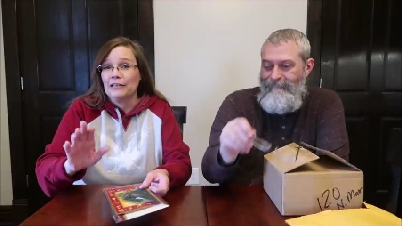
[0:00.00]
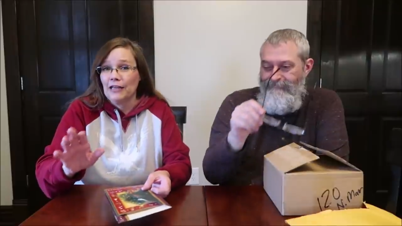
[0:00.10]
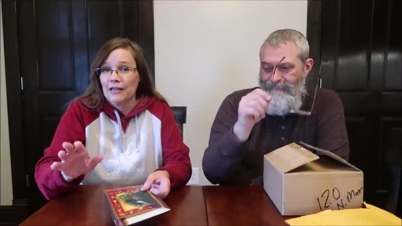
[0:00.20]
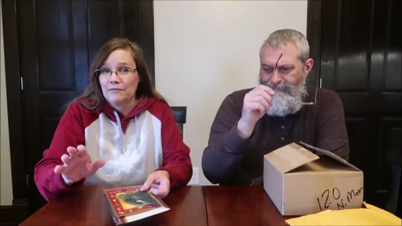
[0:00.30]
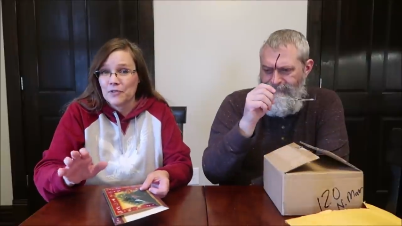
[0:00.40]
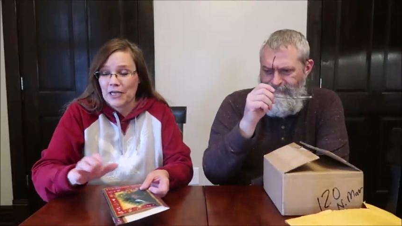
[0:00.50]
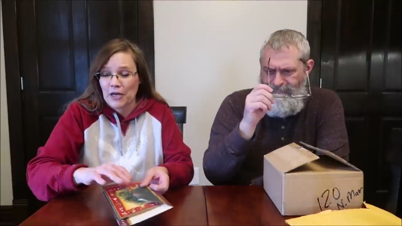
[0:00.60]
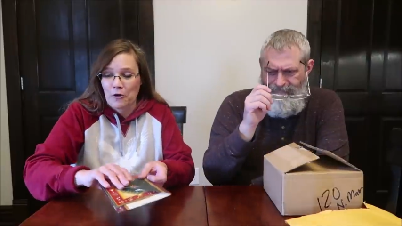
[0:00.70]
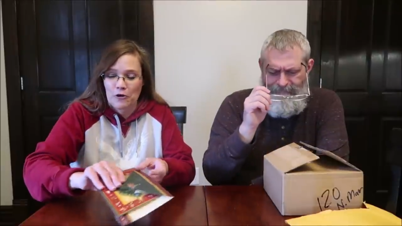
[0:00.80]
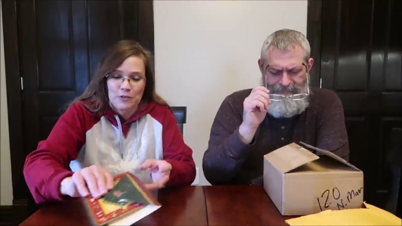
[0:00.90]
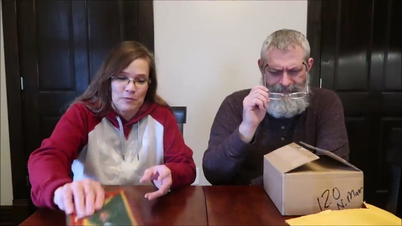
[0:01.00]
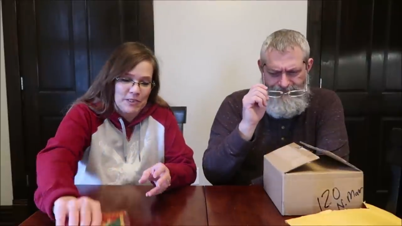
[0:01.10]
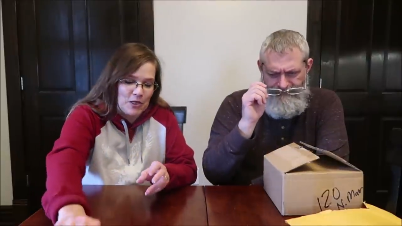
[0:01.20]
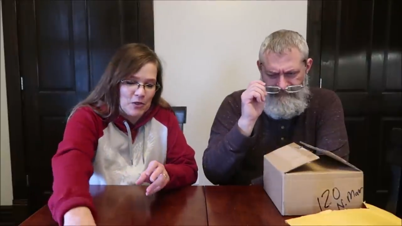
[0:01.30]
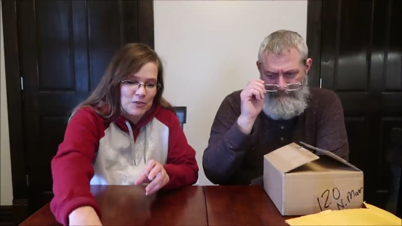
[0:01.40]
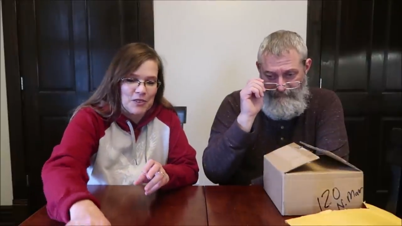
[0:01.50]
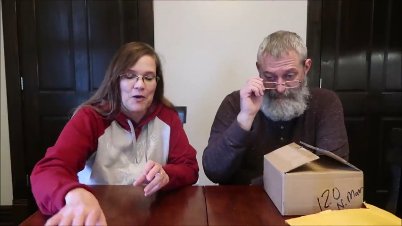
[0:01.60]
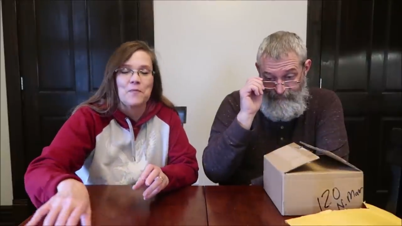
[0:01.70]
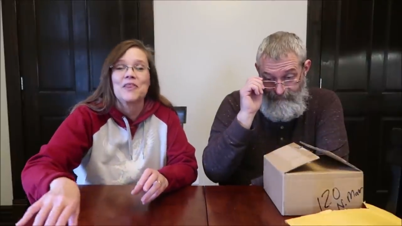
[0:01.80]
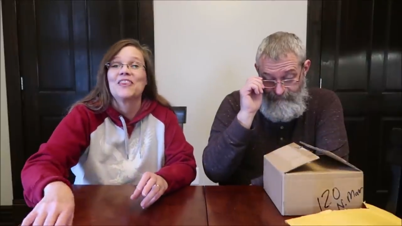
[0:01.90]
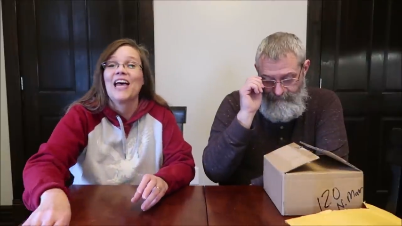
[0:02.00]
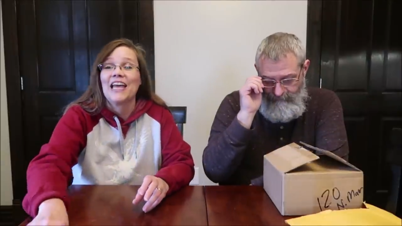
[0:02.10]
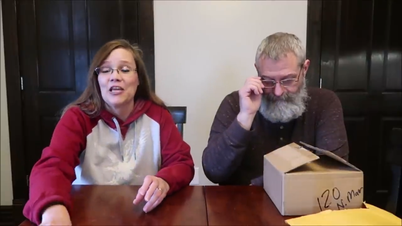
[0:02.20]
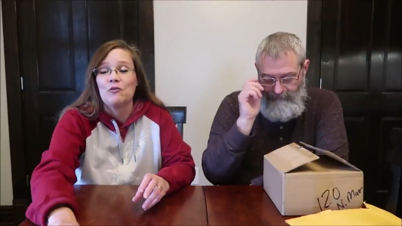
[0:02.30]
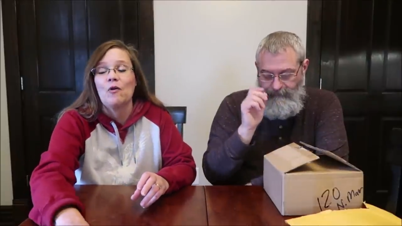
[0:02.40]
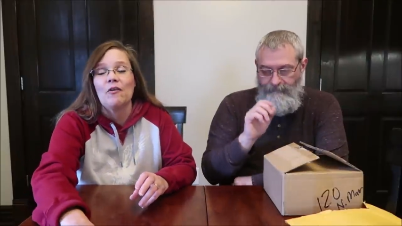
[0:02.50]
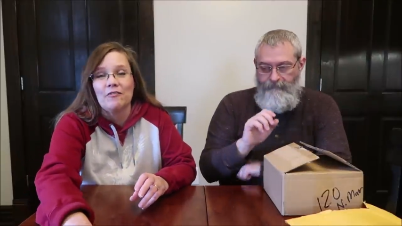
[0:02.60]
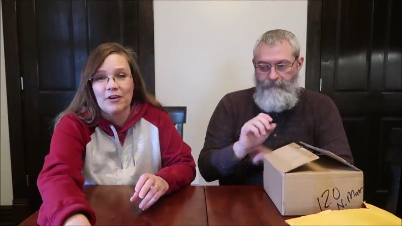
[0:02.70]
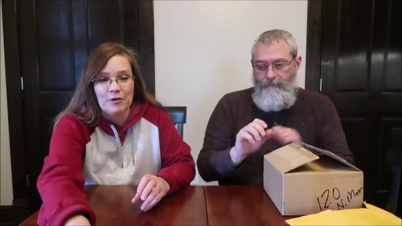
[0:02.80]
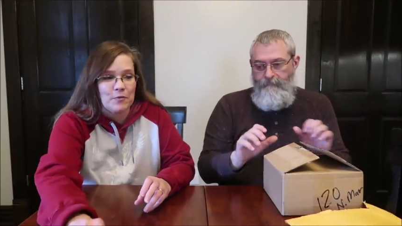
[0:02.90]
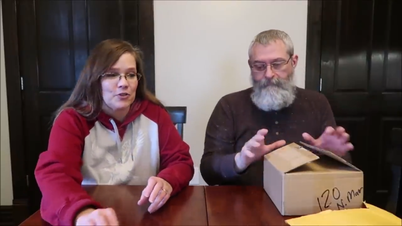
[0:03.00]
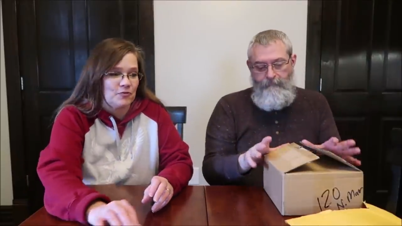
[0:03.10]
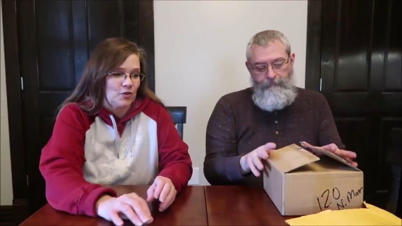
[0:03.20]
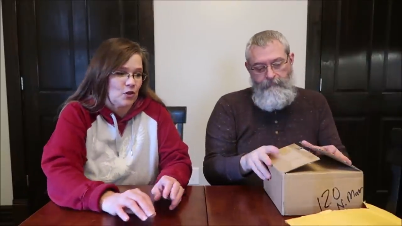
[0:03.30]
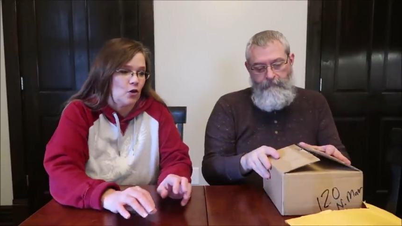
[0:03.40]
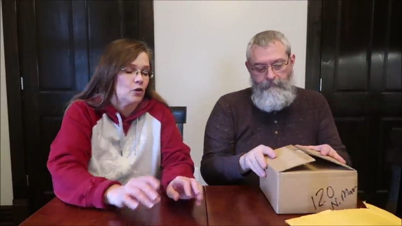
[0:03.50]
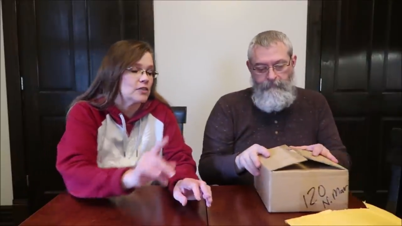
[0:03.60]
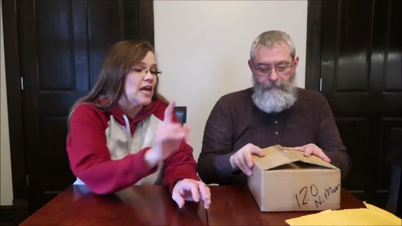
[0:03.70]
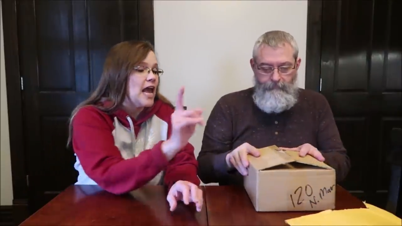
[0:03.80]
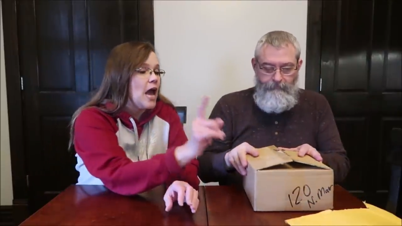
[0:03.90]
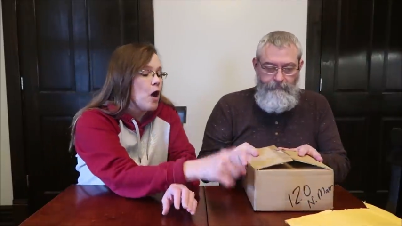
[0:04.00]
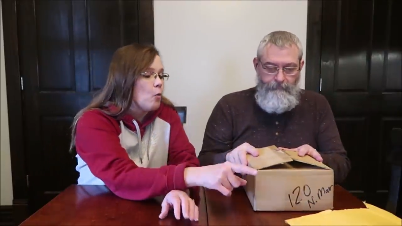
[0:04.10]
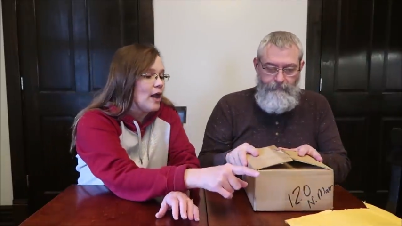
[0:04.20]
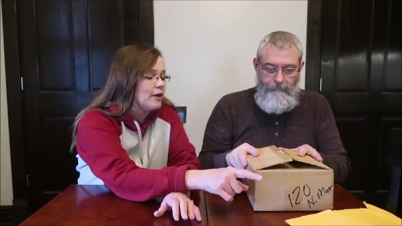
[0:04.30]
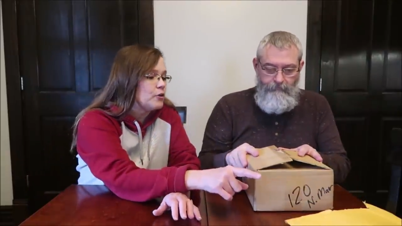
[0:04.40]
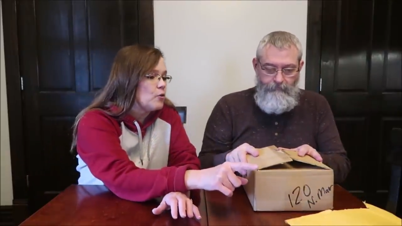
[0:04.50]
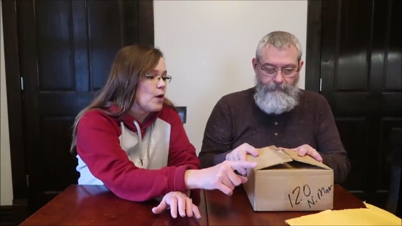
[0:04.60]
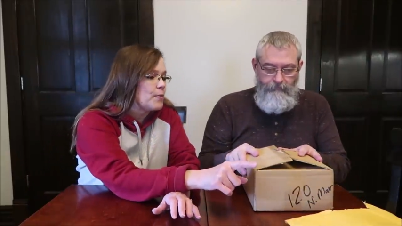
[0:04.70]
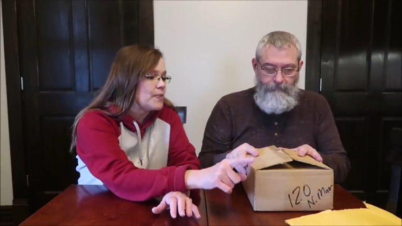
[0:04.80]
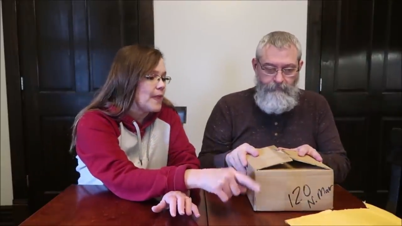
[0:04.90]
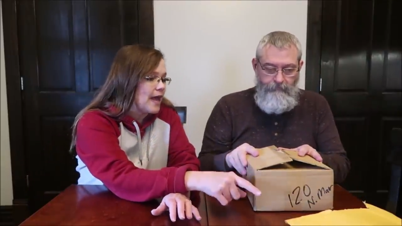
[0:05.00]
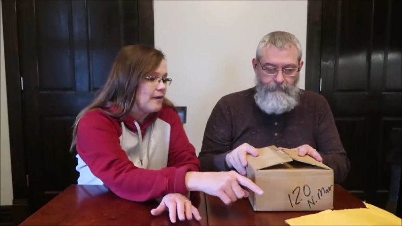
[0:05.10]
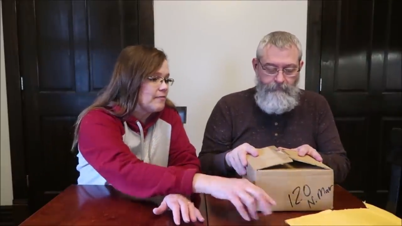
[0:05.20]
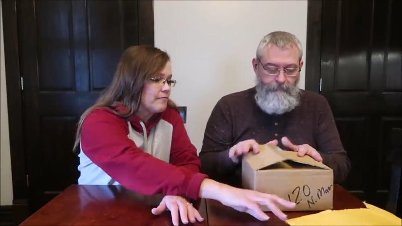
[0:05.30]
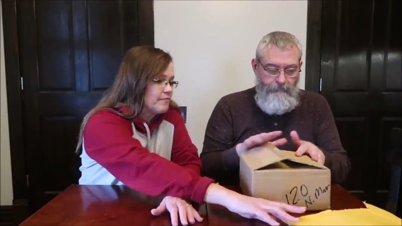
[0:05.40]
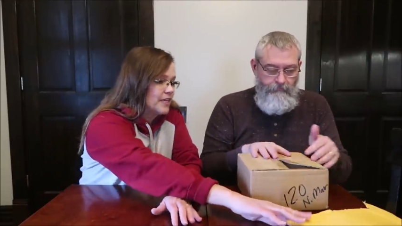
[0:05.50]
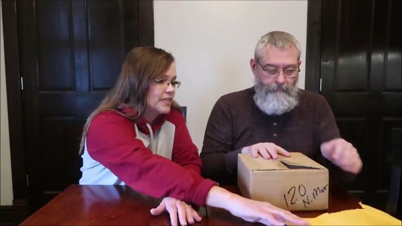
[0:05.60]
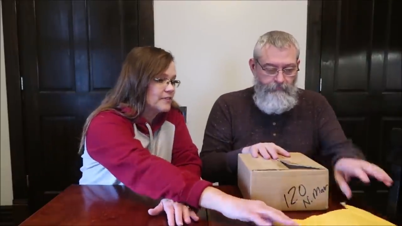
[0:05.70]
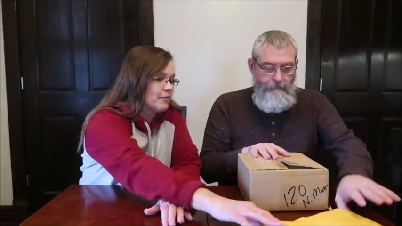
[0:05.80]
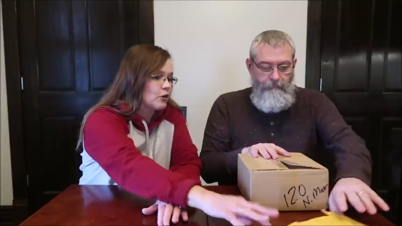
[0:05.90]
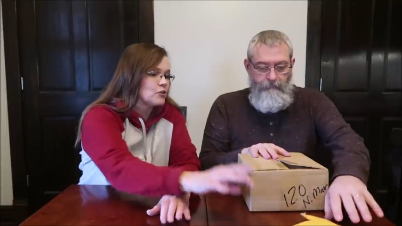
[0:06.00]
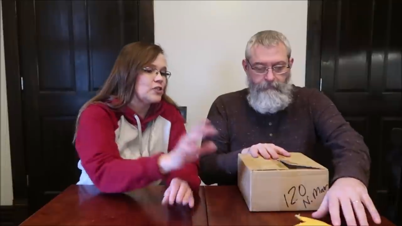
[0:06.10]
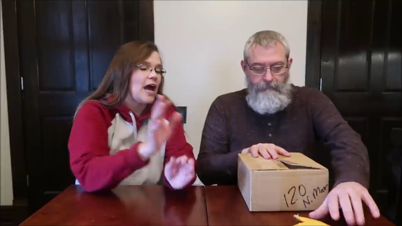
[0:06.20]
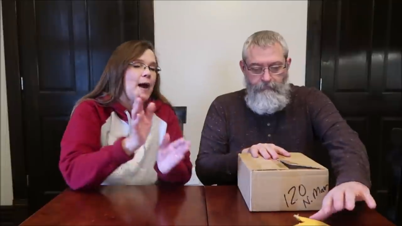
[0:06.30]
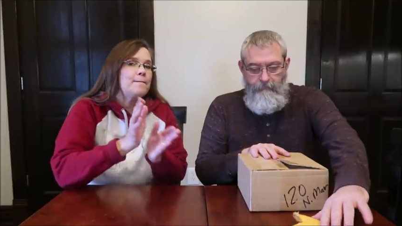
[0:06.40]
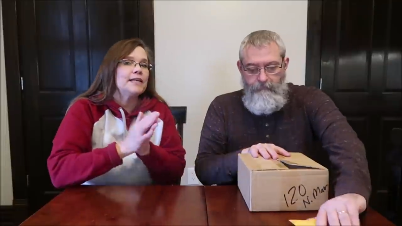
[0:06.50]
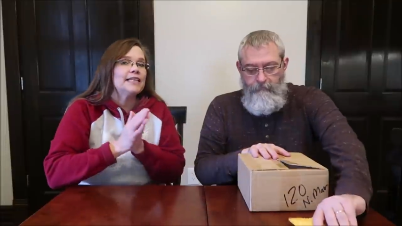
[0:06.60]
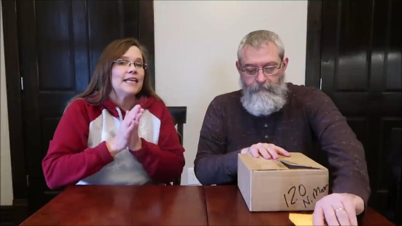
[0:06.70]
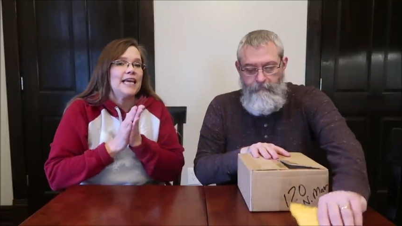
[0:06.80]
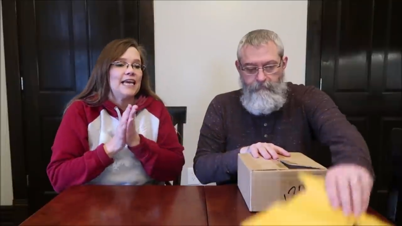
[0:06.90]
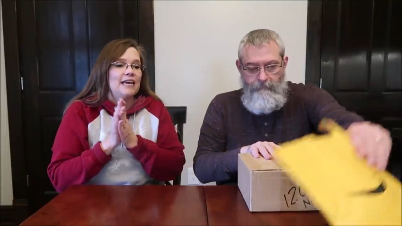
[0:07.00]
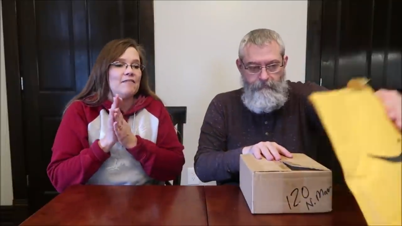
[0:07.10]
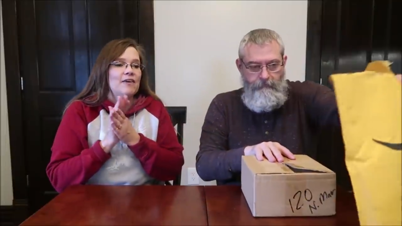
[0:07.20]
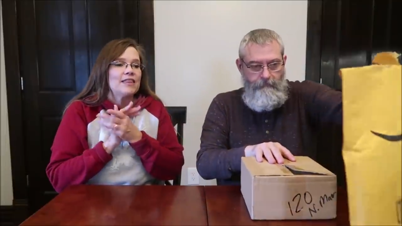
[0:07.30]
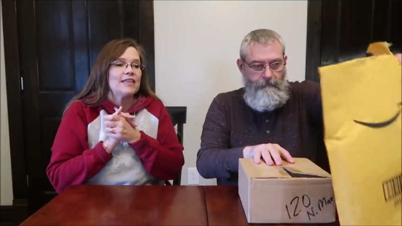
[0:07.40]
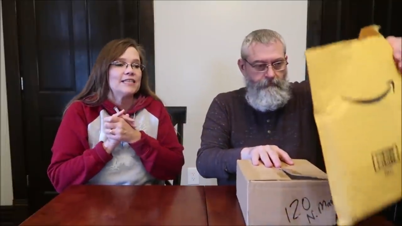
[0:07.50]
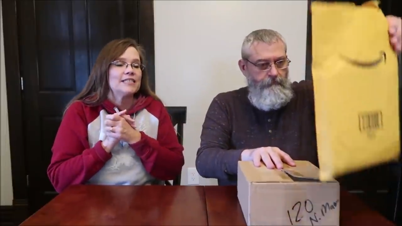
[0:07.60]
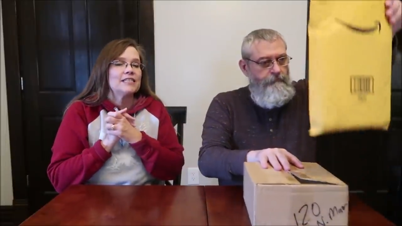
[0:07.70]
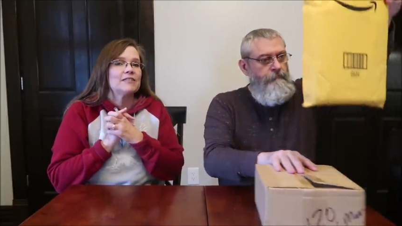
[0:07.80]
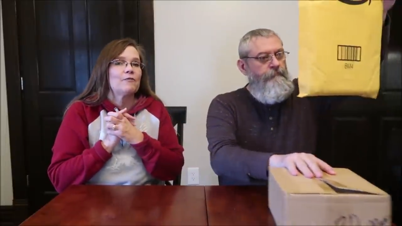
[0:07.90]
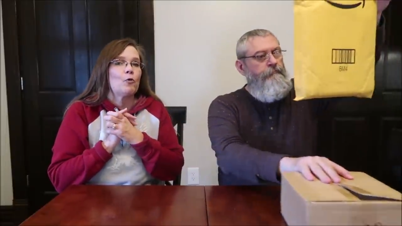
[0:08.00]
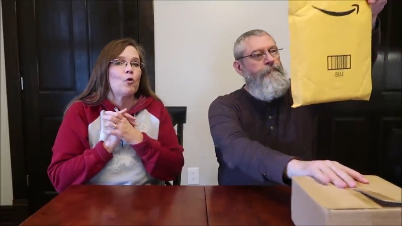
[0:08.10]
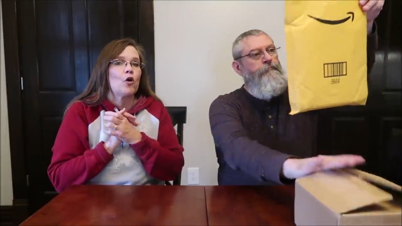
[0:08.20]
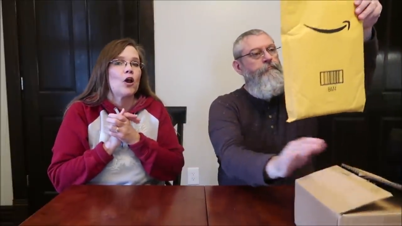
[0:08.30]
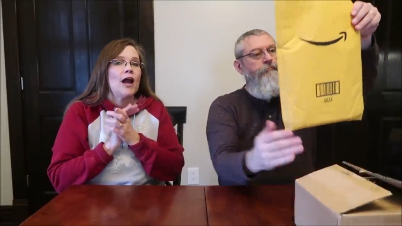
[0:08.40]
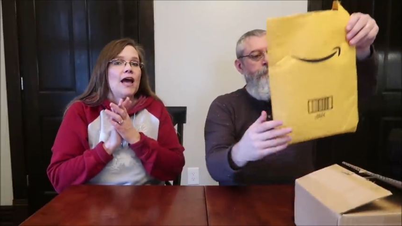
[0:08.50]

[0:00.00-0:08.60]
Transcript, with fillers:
Speaker 1: love singing Christmas songs though, but thank you all very much for the cards. Why don't you open this first? I believe this is for